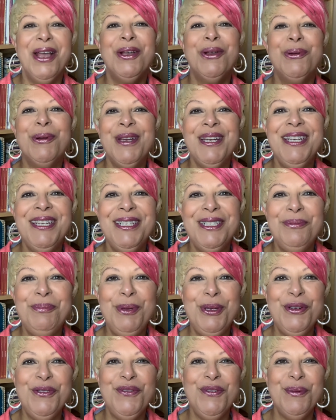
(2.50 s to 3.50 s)
Greetings,
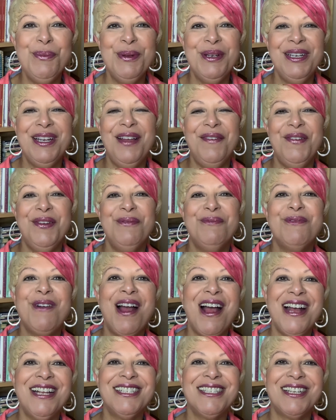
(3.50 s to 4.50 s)
beautiful and beloved.
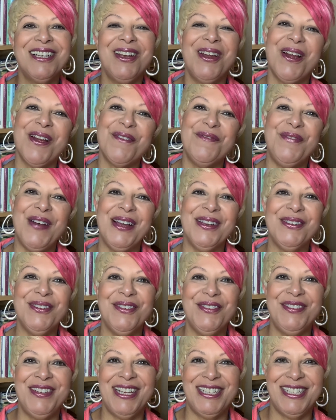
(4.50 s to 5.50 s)
Roz Clark, founder
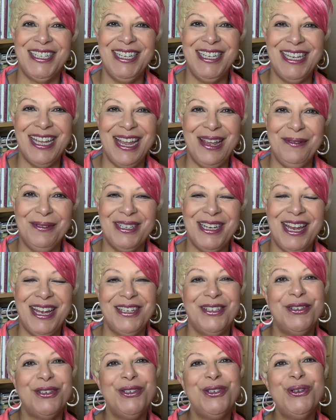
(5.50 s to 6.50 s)
of Destiny Game
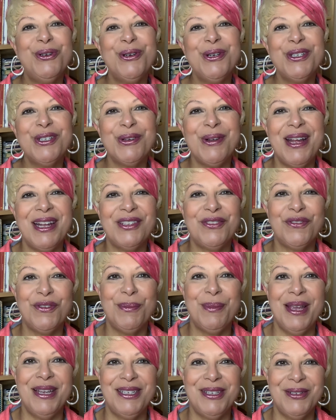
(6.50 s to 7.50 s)
Changers, your
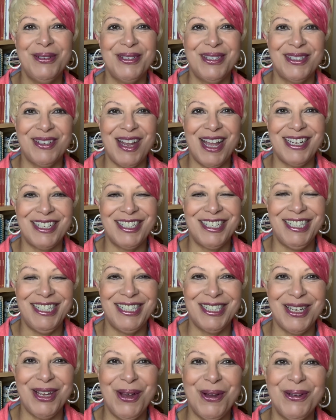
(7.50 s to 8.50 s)
transformational
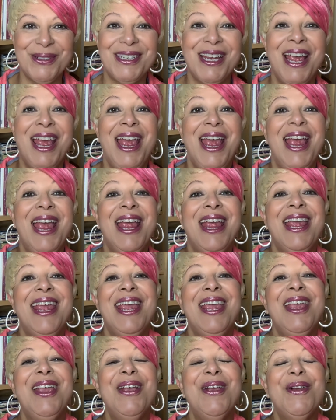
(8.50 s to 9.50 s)
strategies coach,
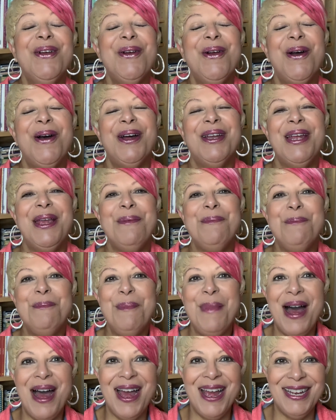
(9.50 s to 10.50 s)
here on a
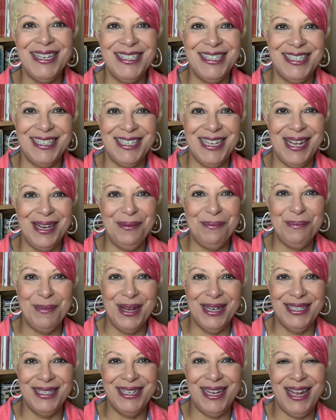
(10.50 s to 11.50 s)
Mindset
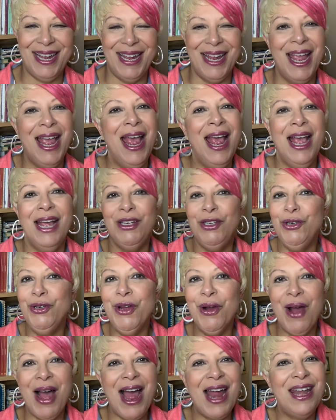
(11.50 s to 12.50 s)
Monday. And you
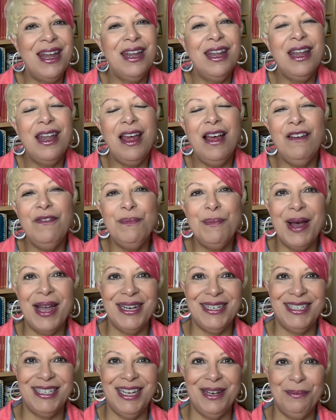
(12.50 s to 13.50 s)
know, I love
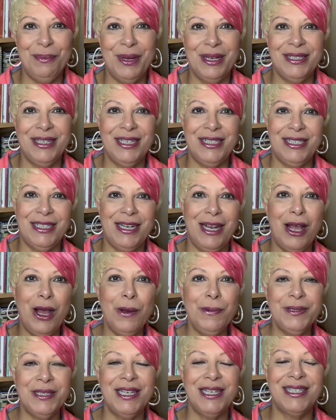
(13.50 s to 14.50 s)
Mindset Mondays. It
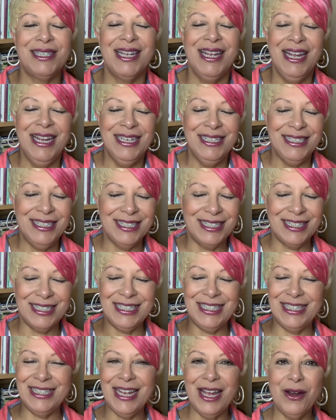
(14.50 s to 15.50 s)
helps us just
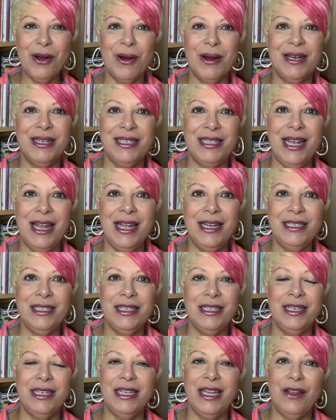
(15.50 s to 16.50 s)
set our
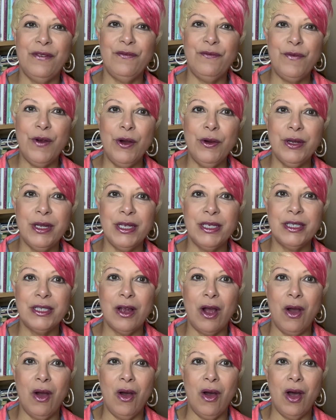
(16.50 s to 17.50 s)
intention and get focused
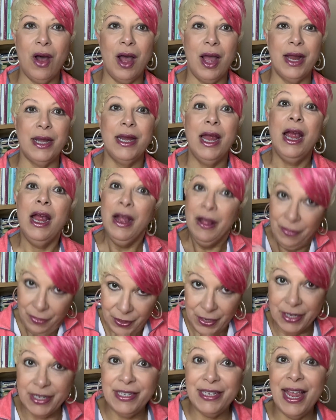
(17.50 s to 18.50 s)
on
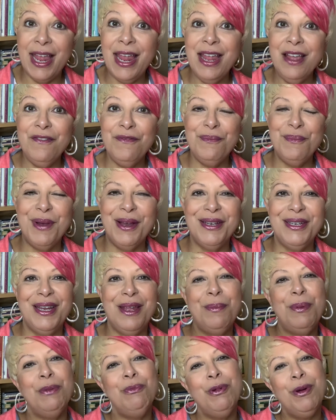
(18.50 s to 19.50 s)
the day of Monday,
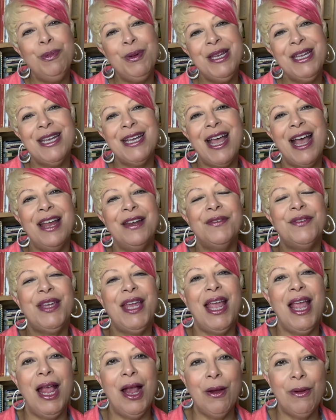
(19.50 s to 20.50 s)
but what we can kind of
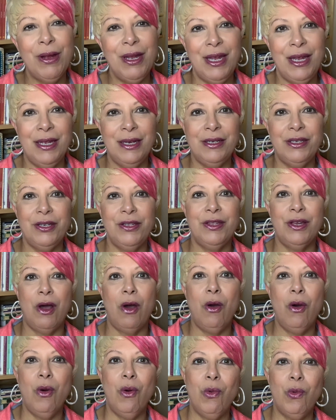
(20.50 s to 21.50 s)
carry into the
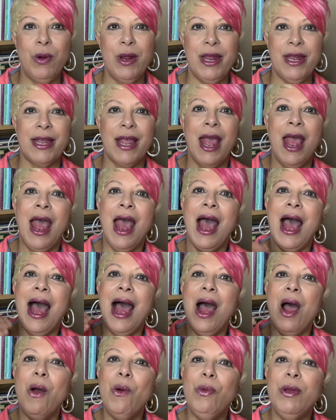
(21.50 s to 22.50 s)
whole week,
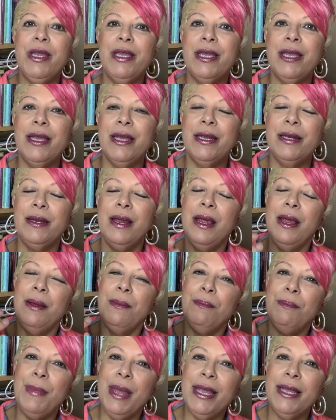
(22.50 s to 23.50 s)
how we can
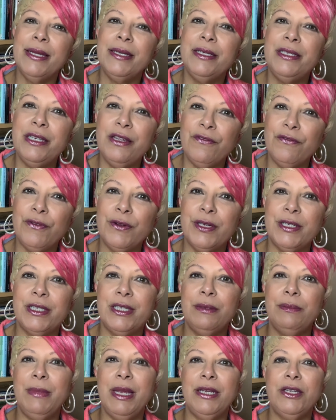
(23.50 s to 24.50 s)
make a difference
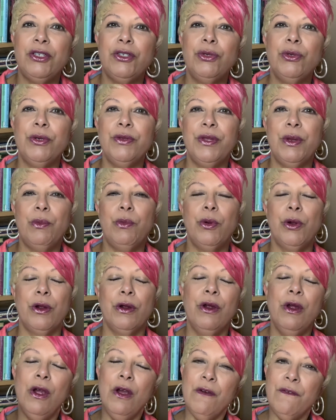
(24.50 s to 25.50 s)
and make sure that we're
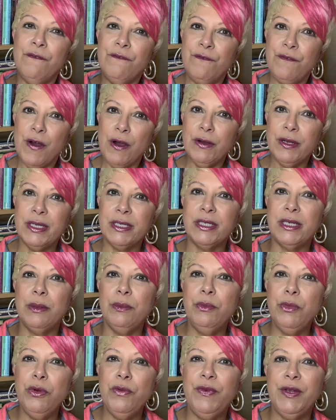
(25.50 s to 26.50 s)
focused and
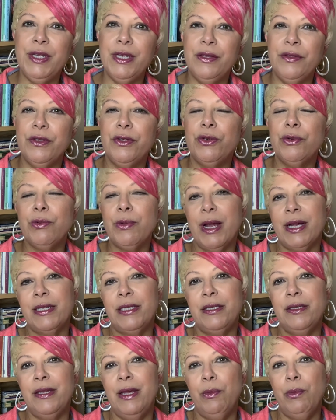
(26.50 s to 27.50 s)
moving in the
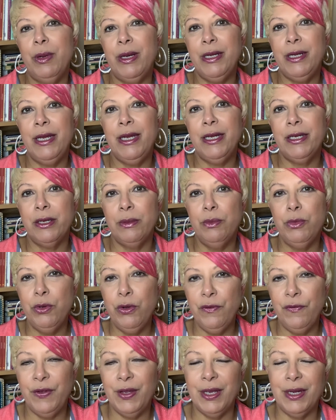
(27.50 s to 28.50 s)
direction that we need to
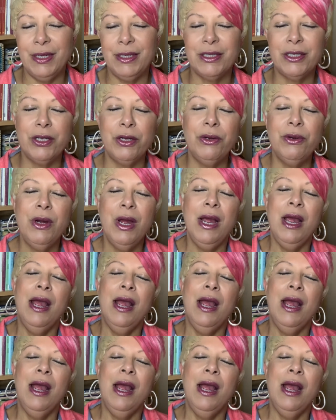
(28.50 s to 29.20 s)
move in. And so